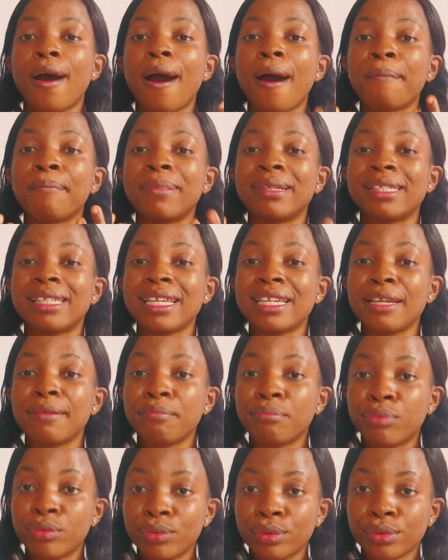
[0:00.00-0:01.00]
and be seen
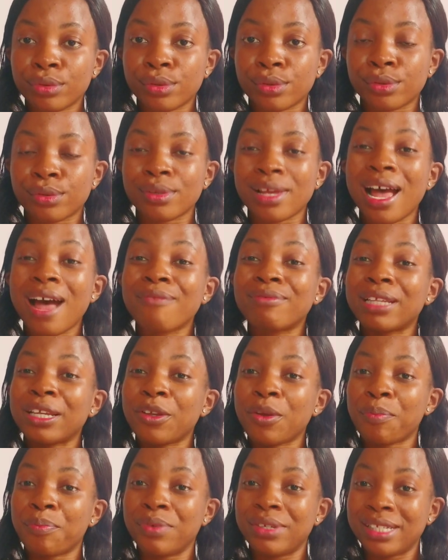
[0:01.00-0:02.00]
in books
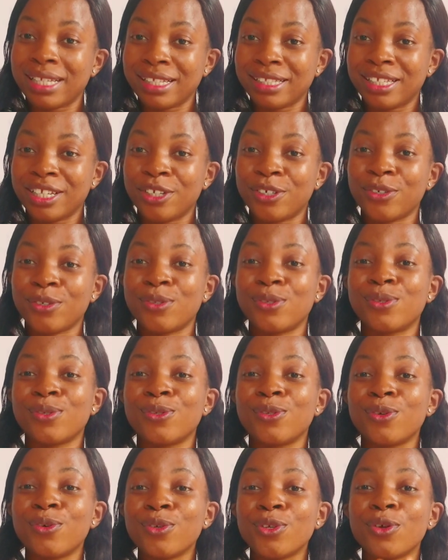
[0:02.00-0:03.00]
after your presentation,
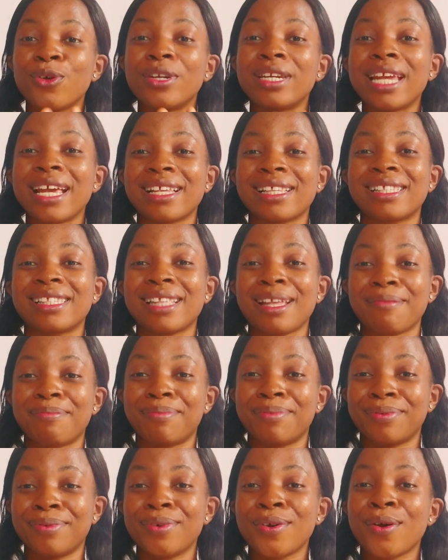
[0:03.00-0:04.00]
to know your next
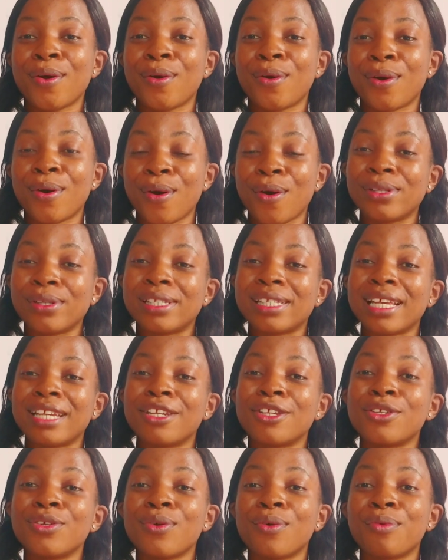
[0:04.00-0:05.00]
step
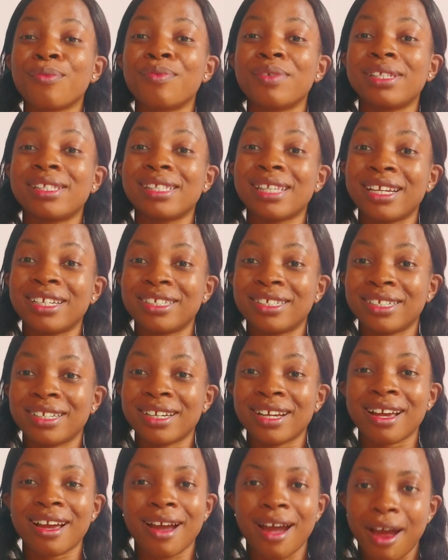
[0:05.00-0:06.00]
concerning your
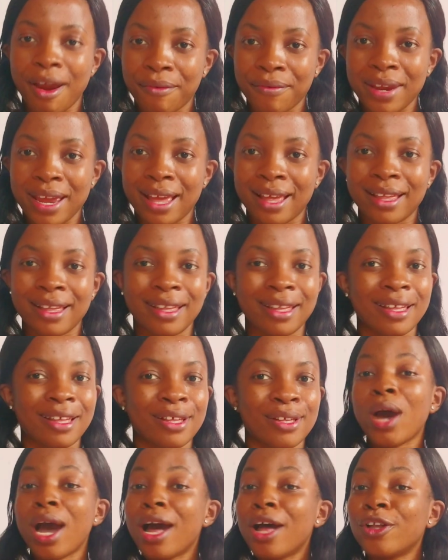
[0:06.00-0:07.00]
research career.
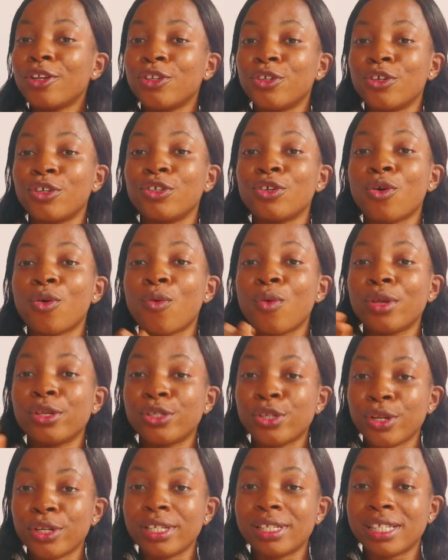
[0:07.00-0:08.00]
While you're in your
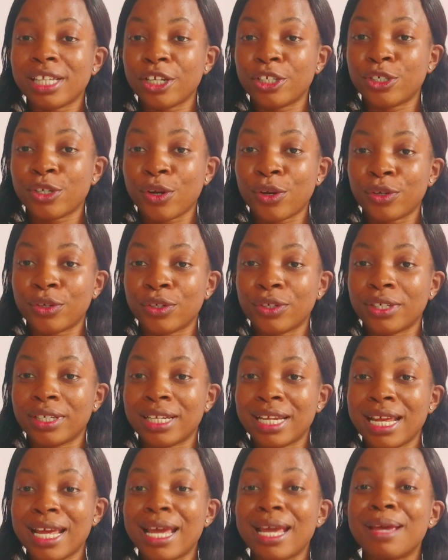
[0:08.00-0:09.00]
questioning session,
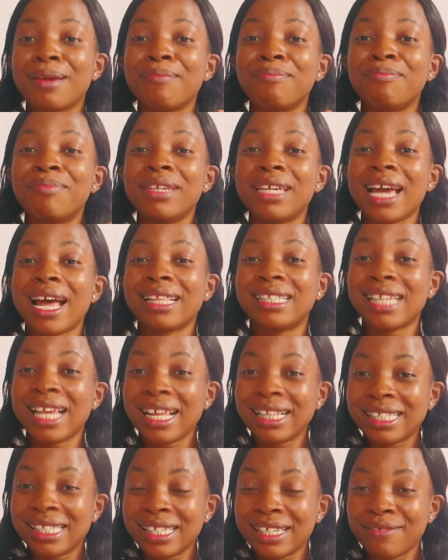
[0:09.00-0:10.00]
be
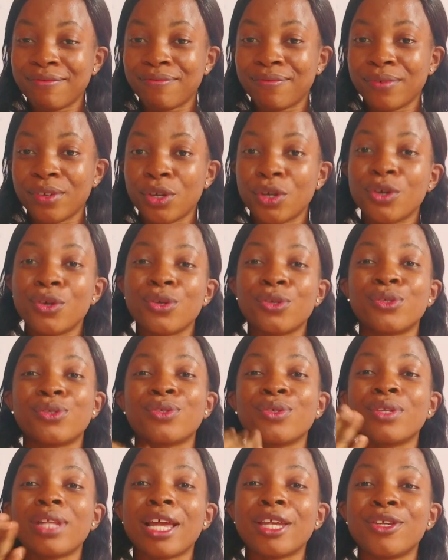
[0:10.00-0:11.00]
attentive
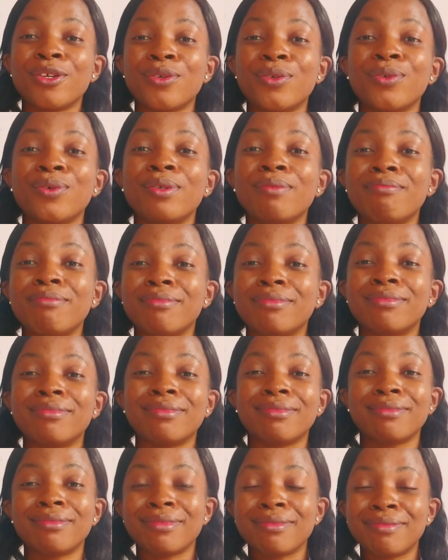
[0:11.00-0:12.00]
so that you don't
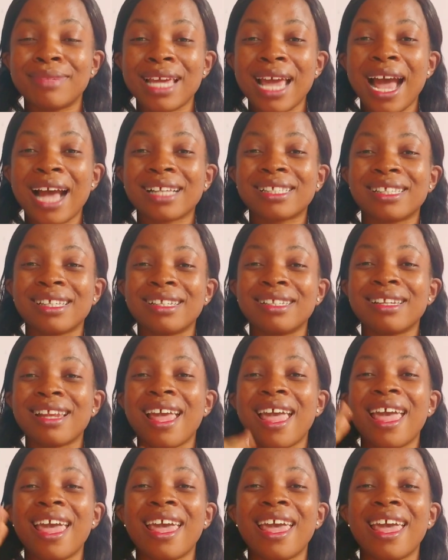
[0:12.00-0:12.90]
be asking,